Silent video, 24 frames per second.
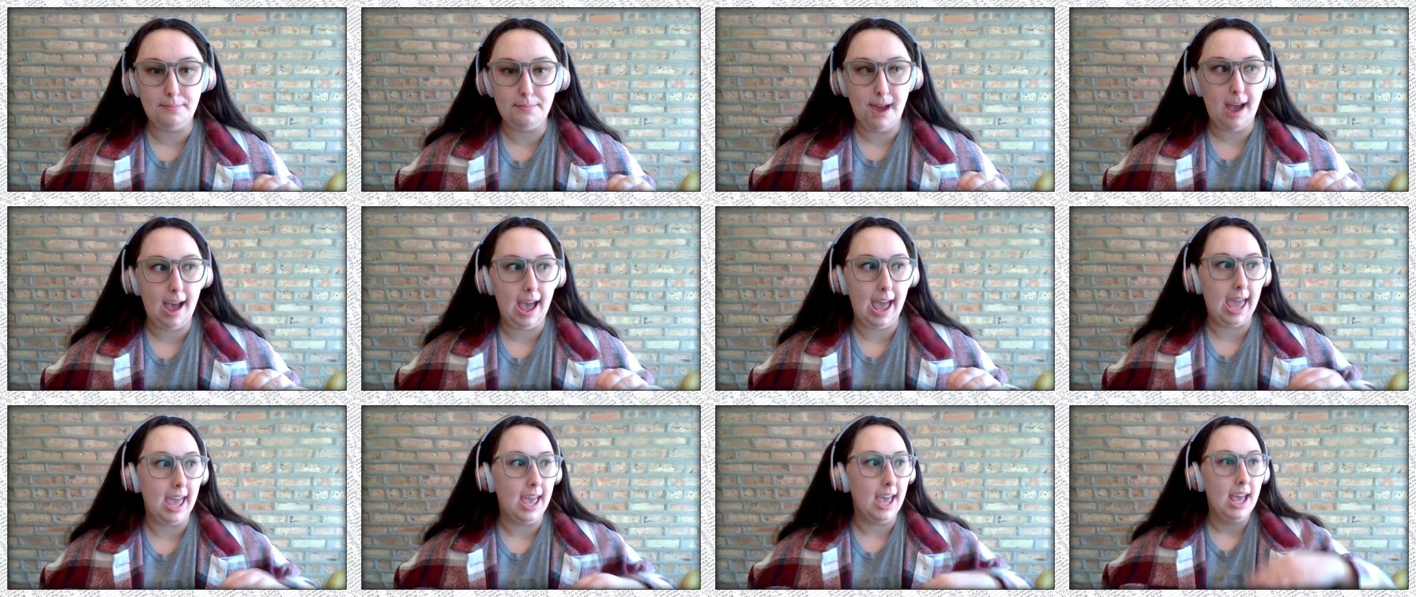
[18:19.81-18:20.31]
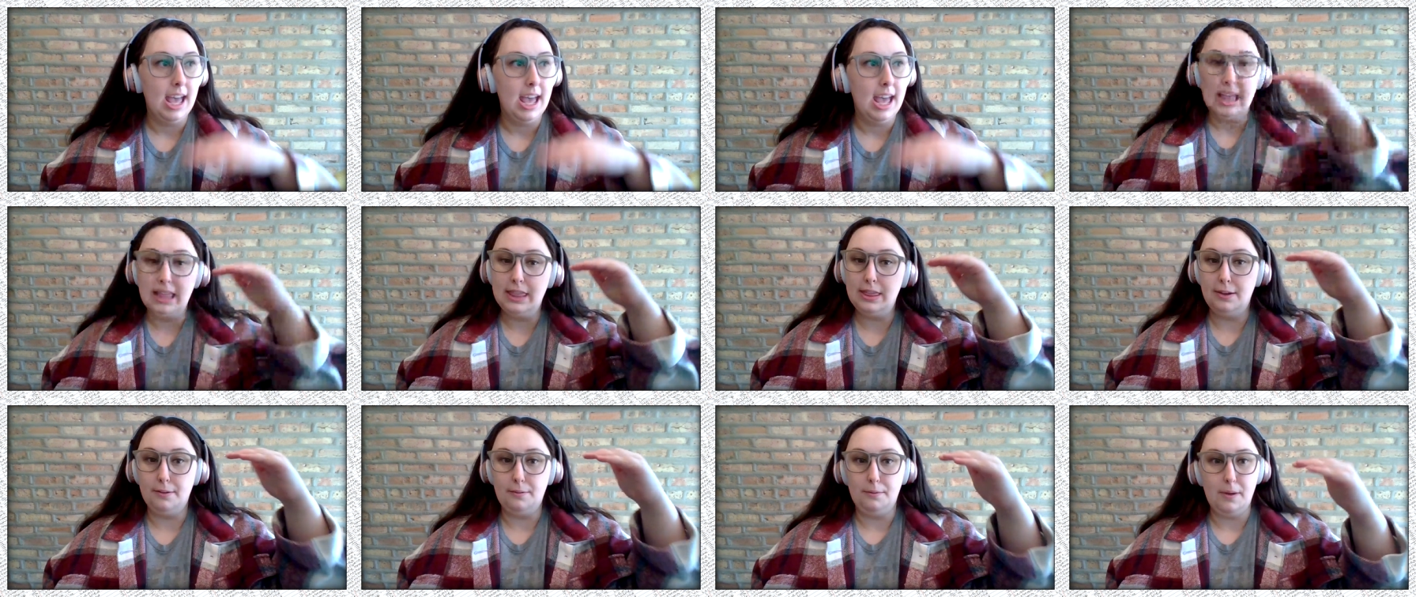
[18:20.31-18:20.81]
by
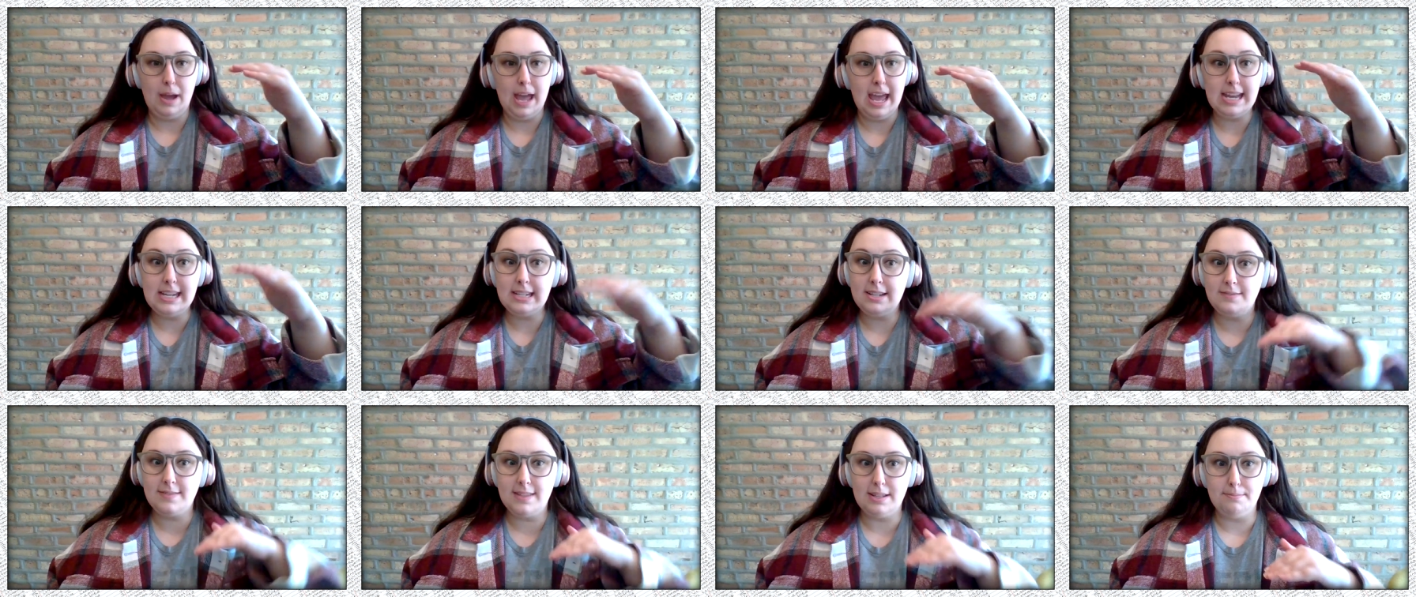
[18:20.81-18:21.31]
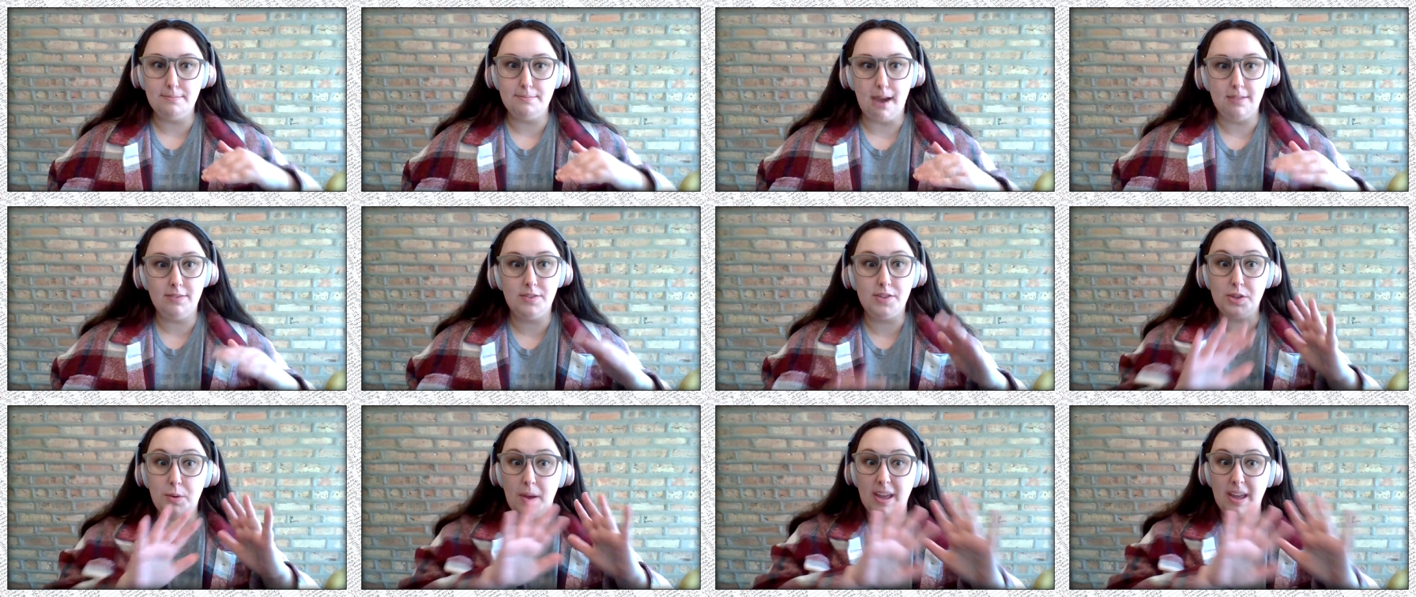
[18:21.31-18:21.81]
the end of the
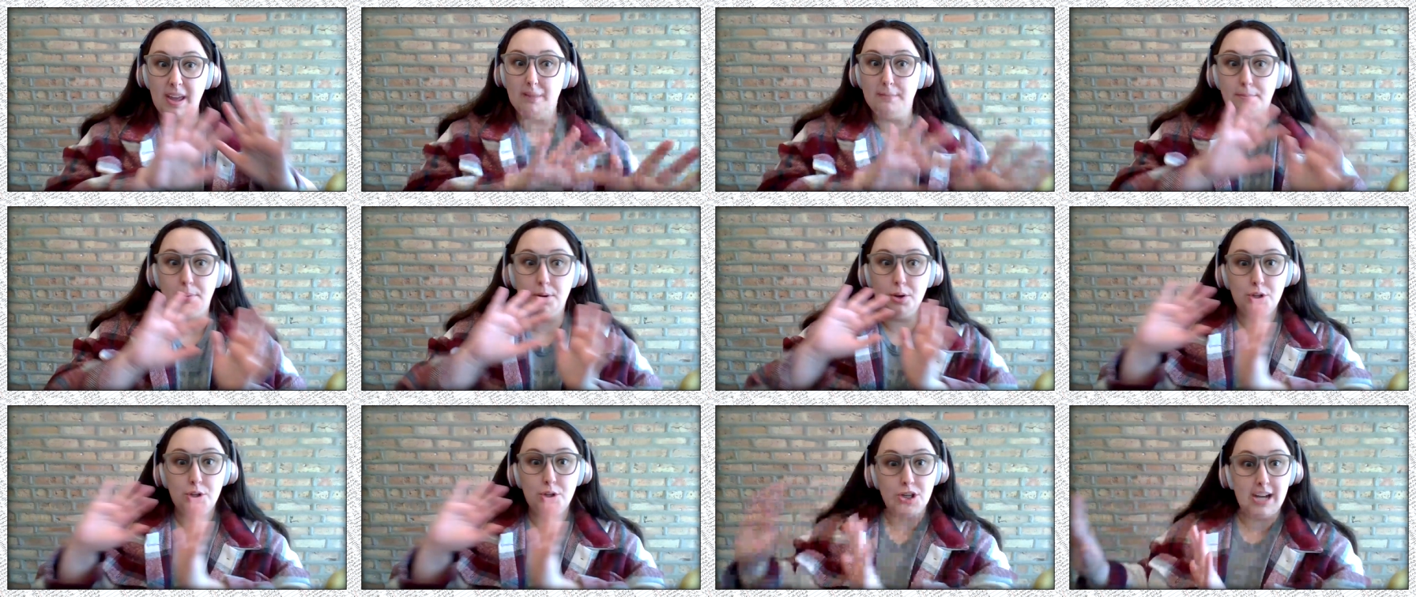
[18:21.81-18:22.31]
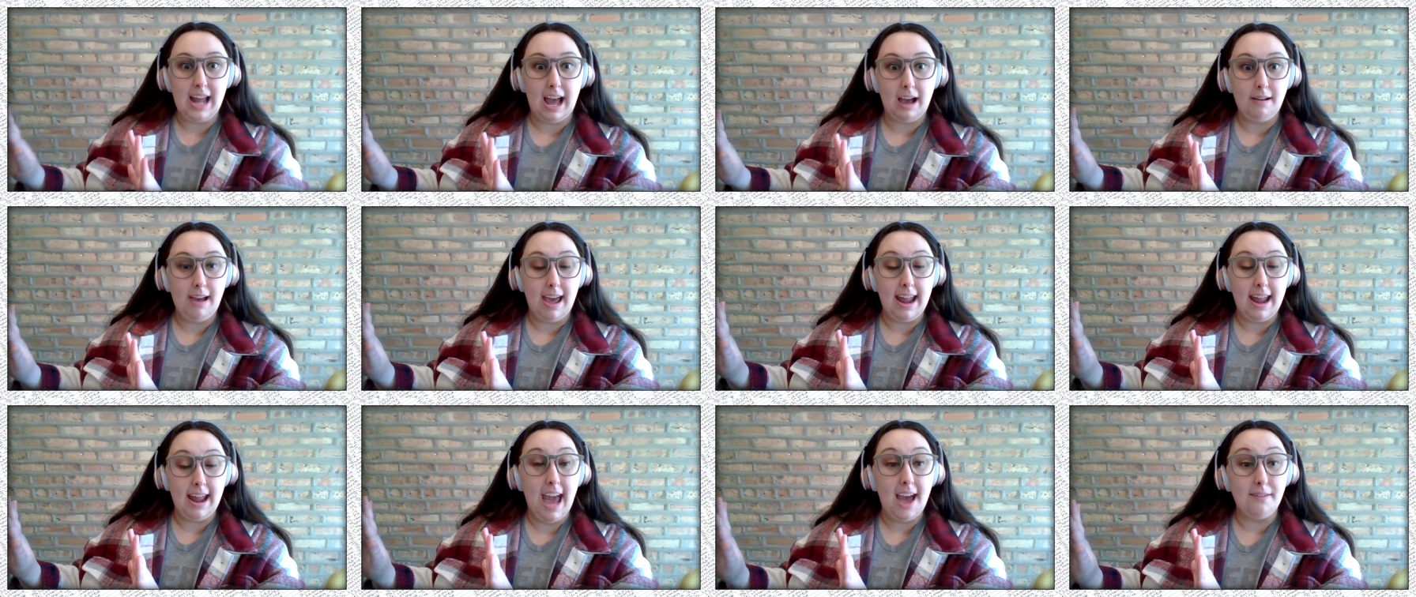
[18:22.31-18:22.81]
month so I can push it
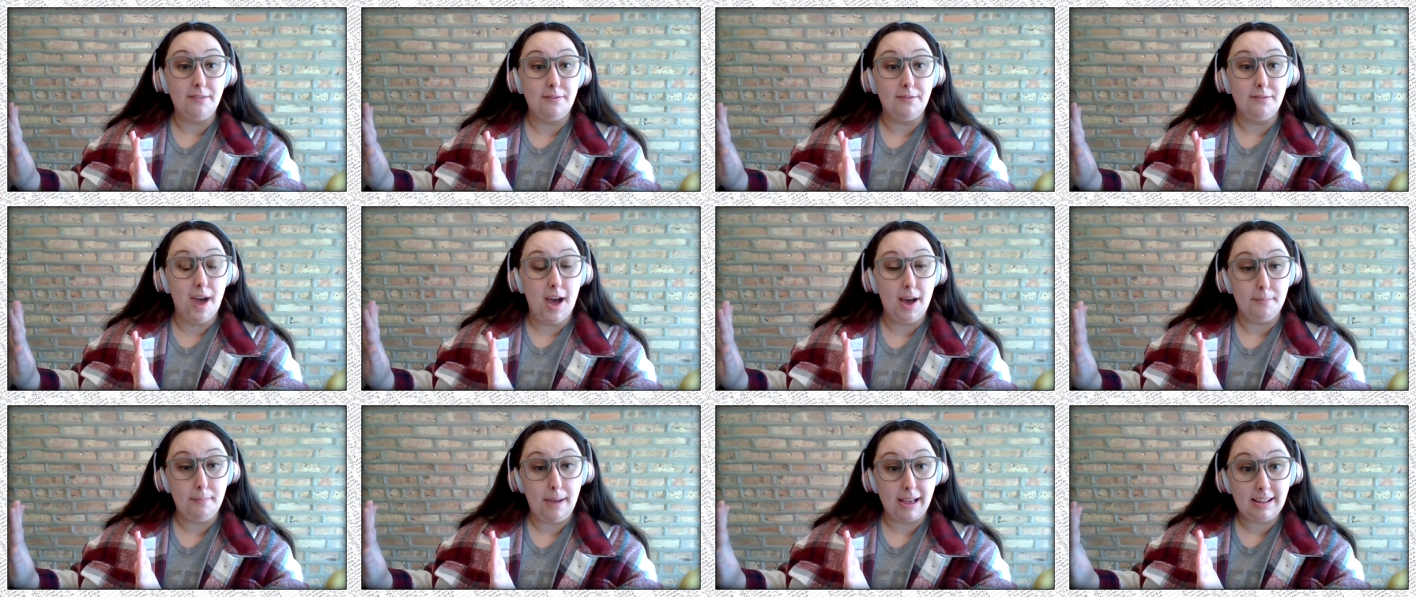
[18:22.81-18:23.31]
out and have uh,